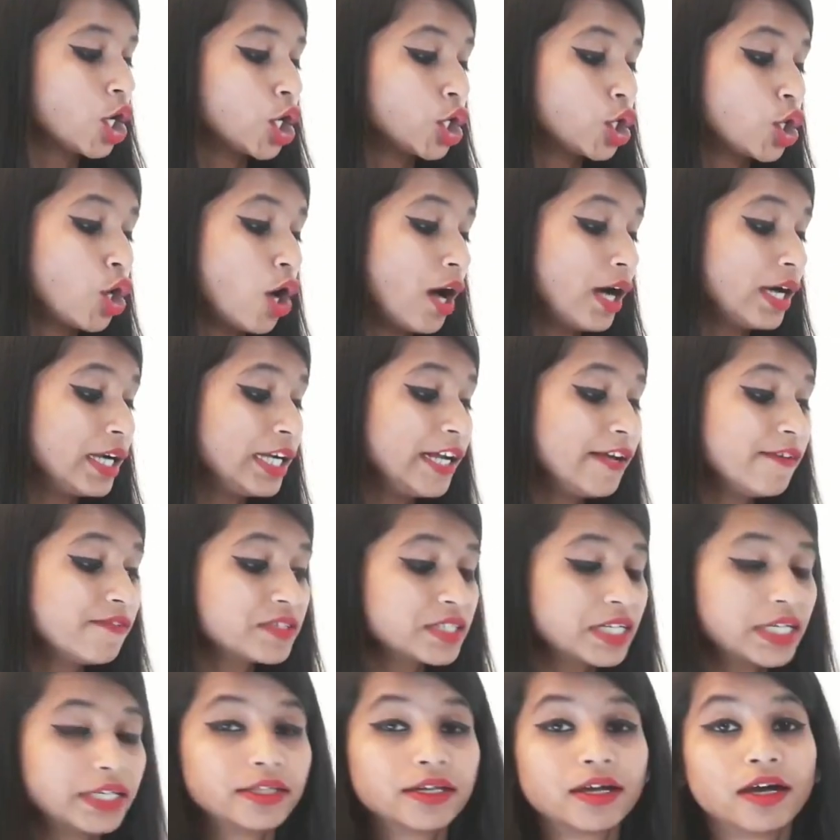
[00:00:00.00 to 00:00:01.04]
God lives
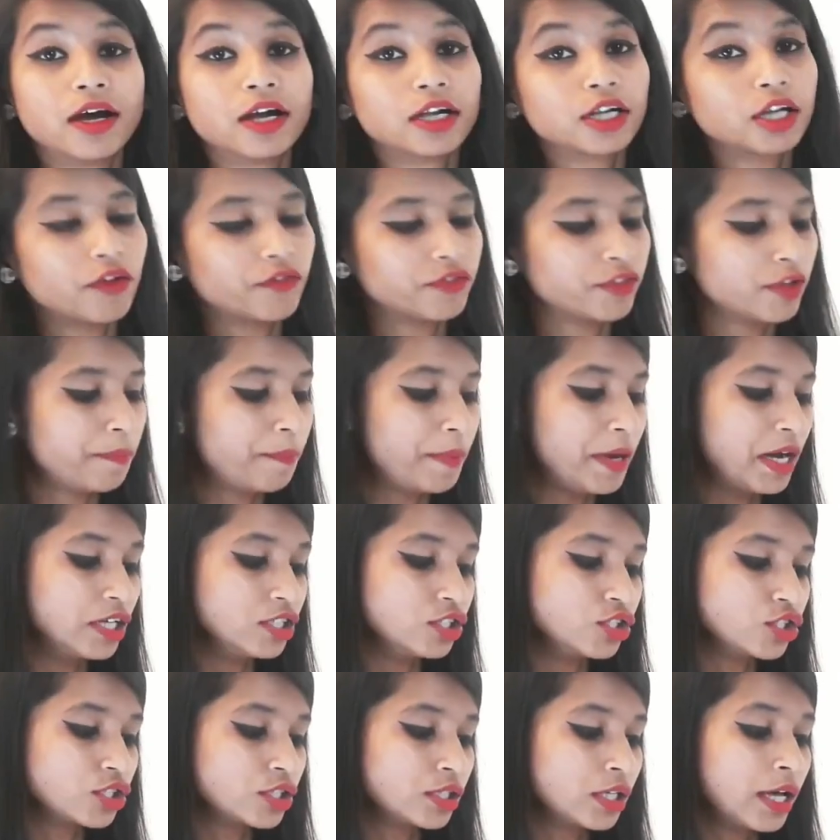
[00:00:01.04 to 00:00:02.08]
in the heart of the
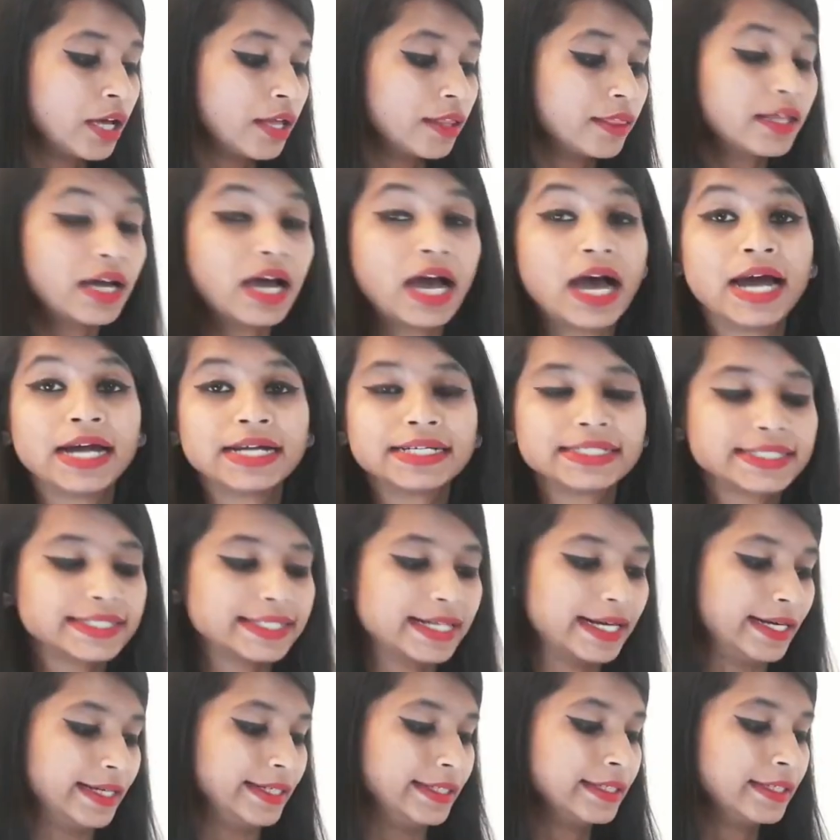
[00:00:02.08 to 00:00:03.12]
punch. The aunt
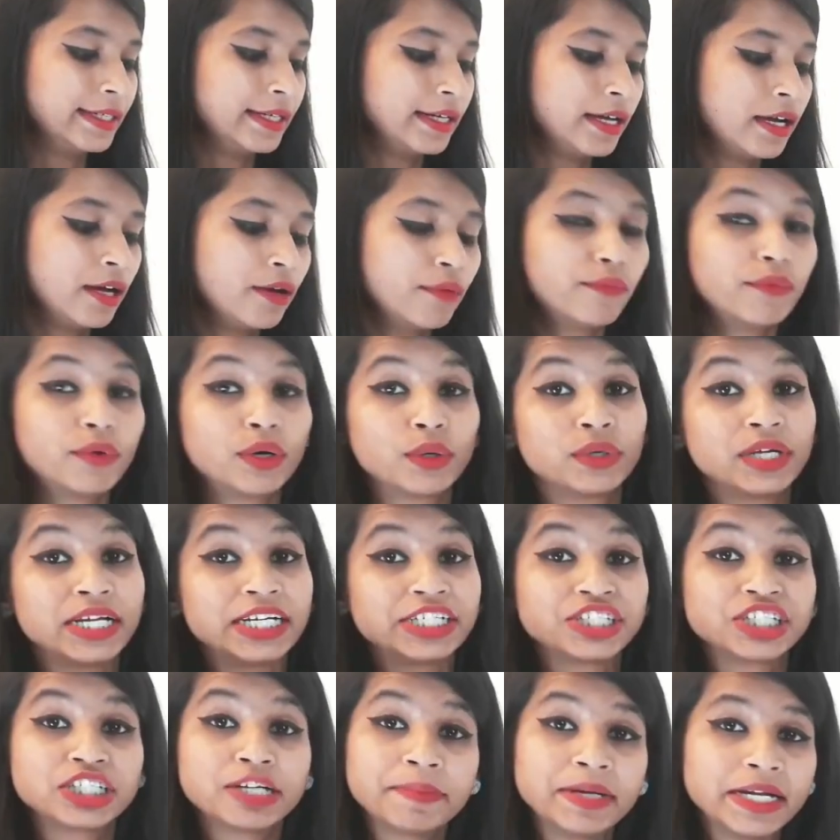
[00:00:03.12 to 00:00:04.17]
said, what did
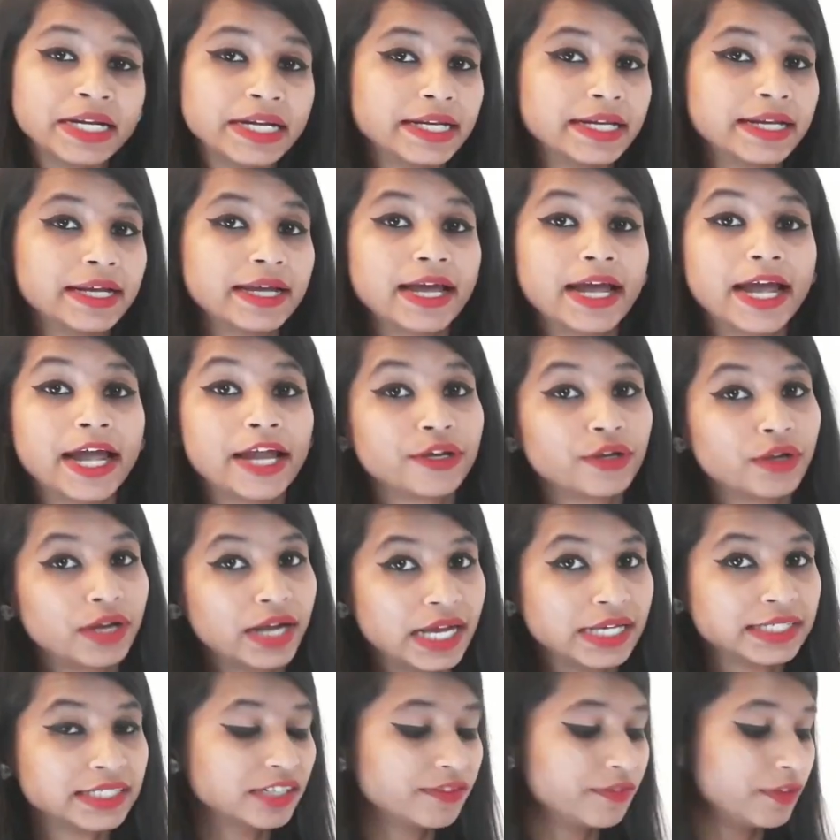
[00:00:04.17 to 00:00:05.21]
she mean? And your
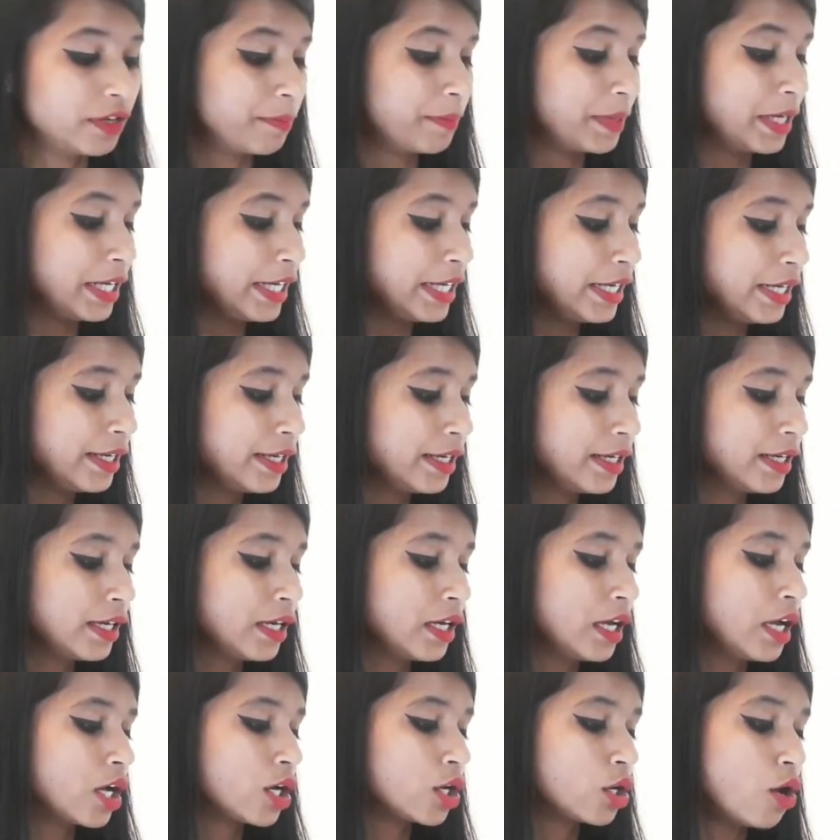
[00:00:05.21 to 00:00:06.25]
answer will be,
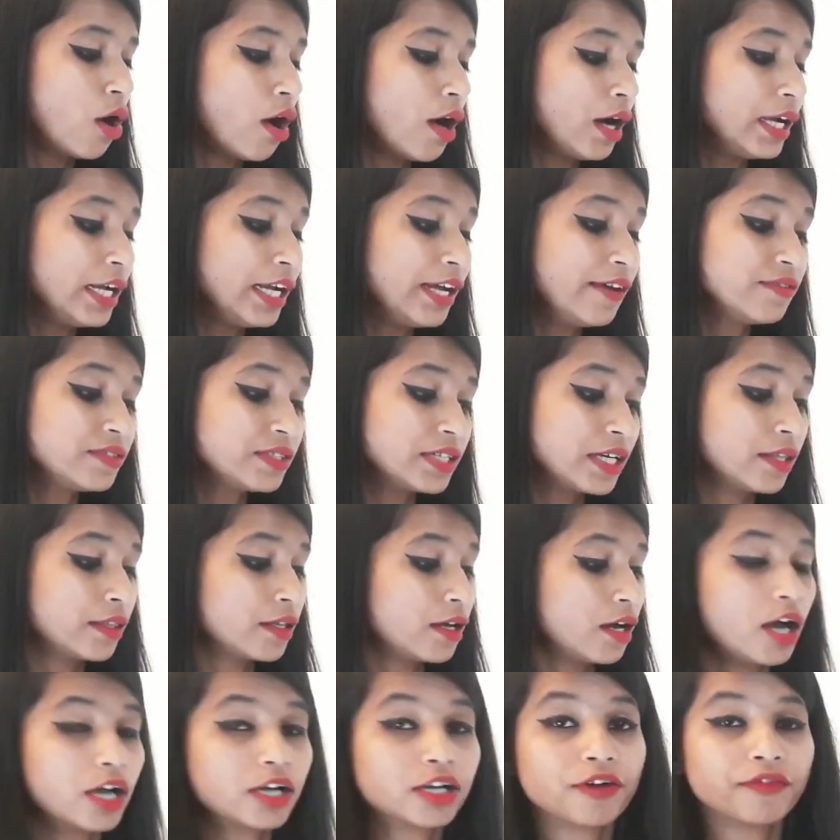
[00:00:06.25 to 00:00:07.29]
God lives in the
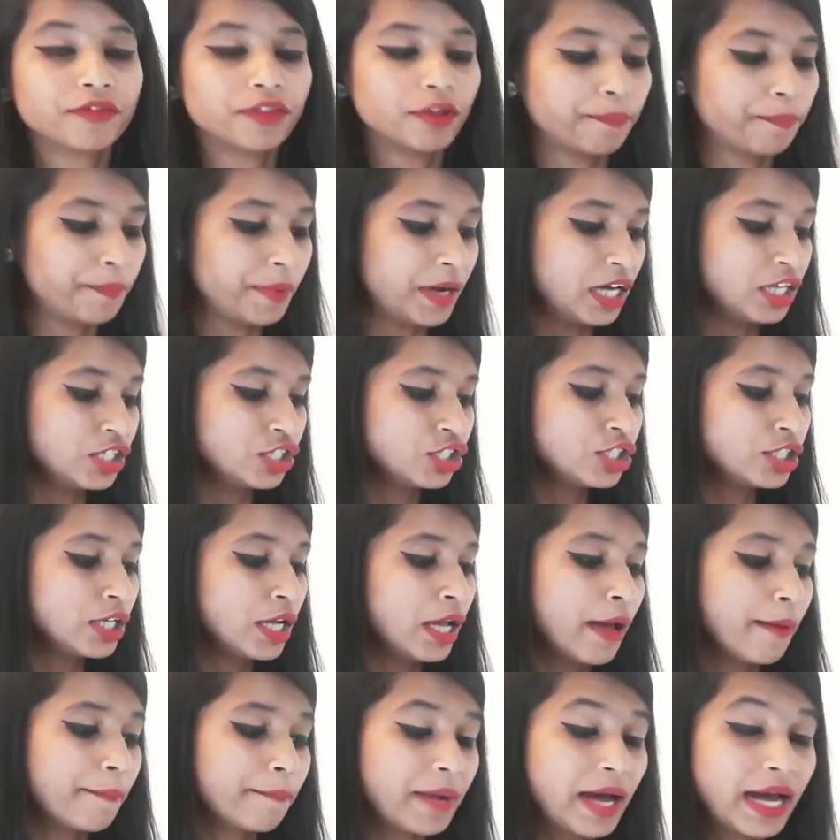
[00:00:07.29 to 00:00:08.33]
heart of the punch.
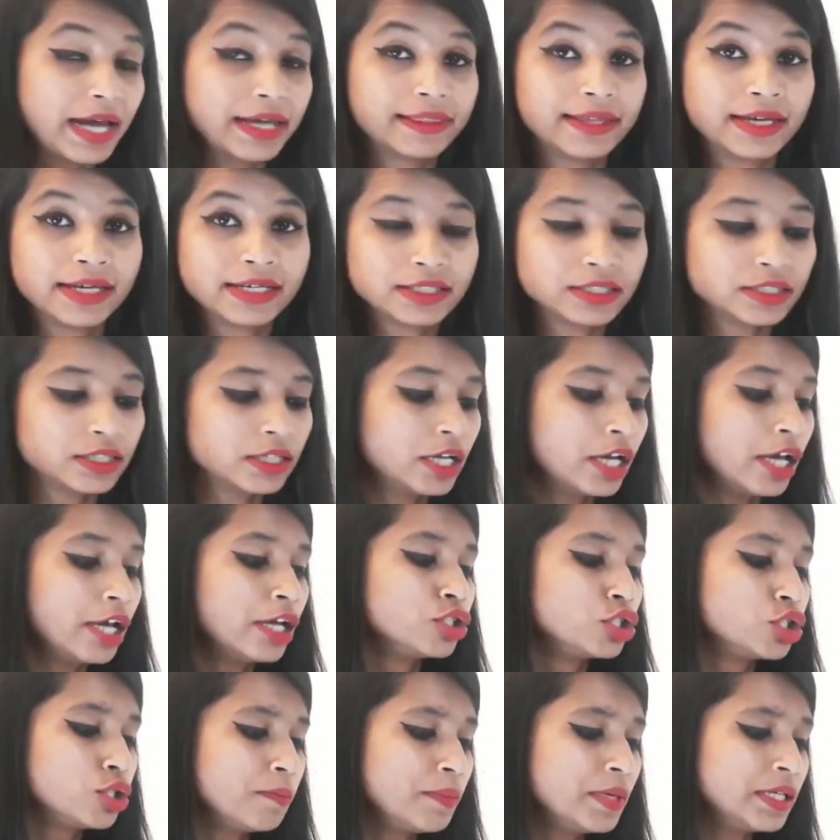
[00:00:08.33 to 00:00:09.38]
By this,
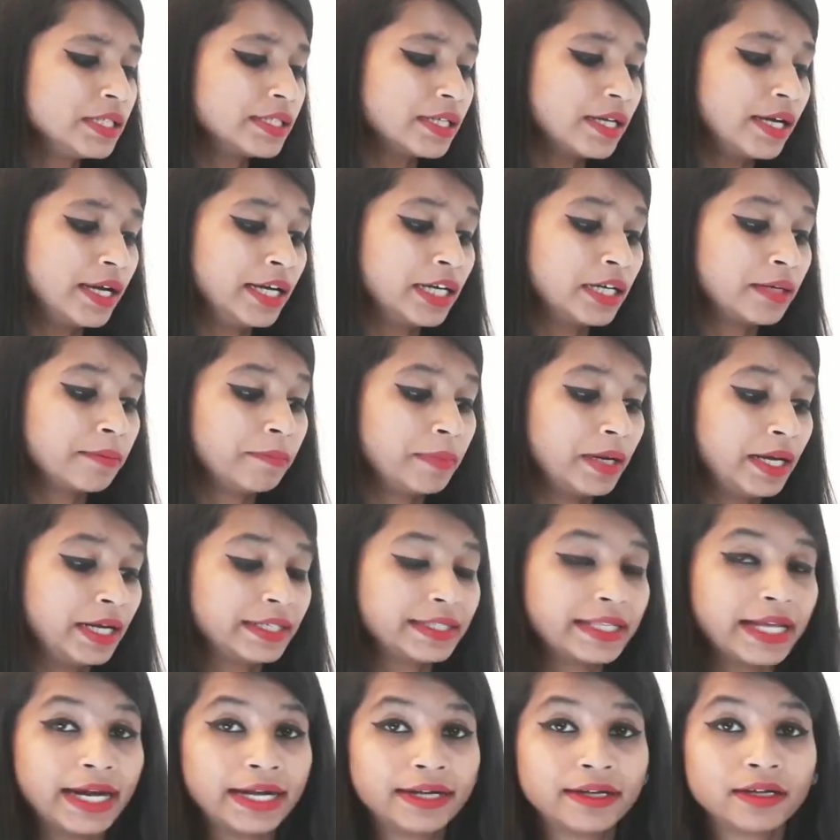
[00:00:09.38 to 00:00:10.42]
Jumman's aunt meant
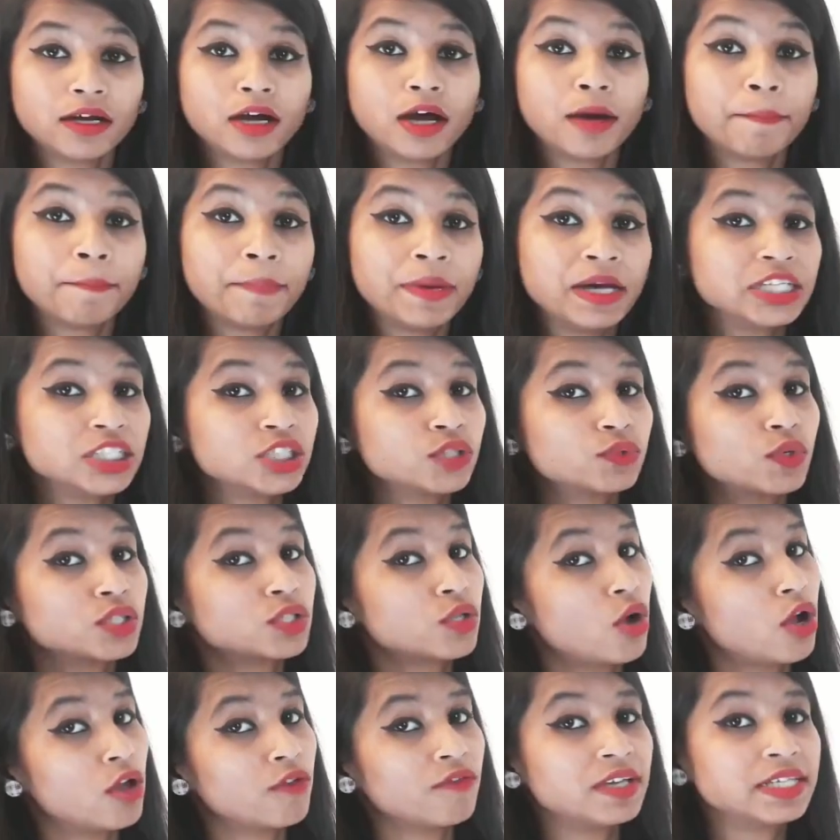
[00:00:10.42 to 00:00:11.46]
that a punch was
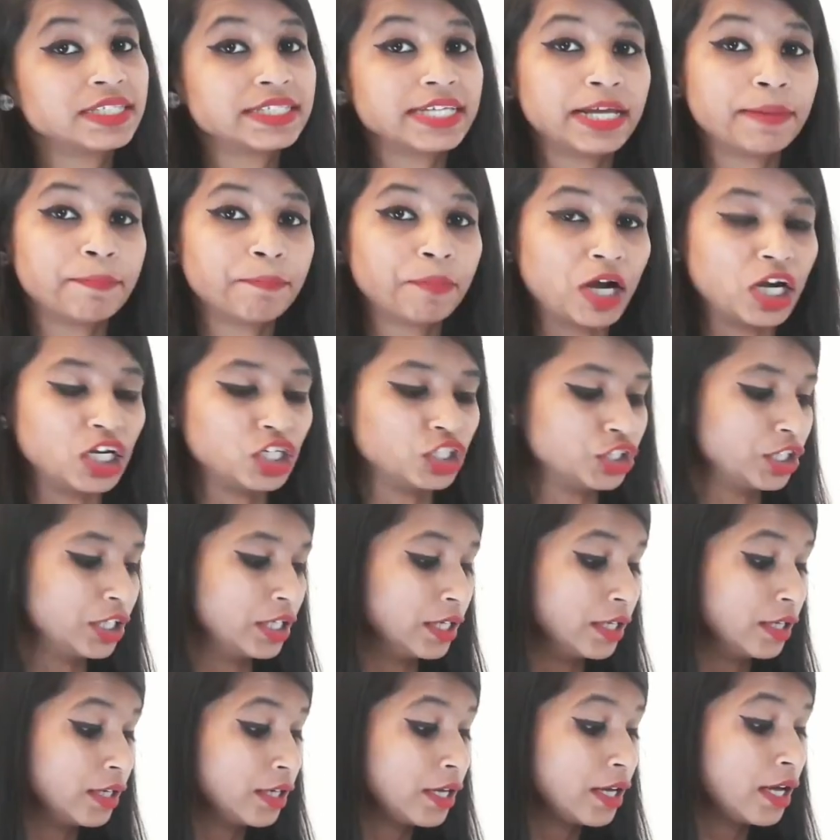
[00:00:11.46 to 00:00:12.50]
always impartial.